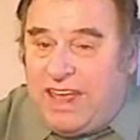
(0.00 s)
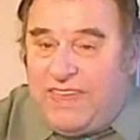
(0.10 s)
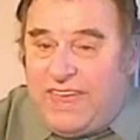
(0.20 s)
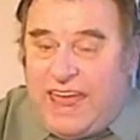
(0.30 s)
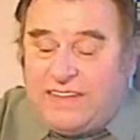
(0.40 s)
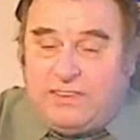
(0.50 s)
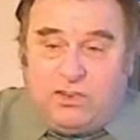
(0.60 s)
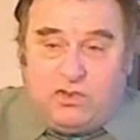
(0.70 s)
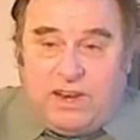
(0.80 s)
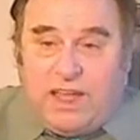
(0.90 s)
and the
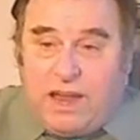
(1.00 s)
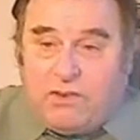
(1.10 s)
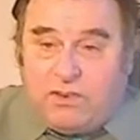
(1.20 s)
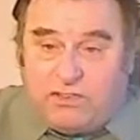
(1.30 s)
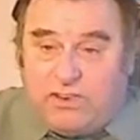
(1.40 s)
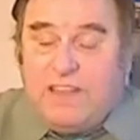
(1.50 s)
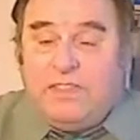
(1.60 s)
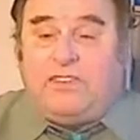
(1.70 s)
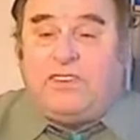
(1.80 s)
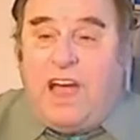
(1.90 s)
anti-treaty Irish.
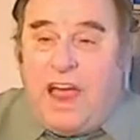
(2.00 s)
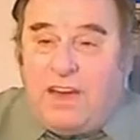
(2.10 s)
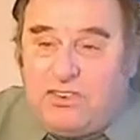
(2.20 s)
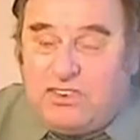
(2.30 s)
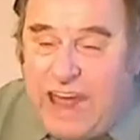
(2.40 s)
These are Irish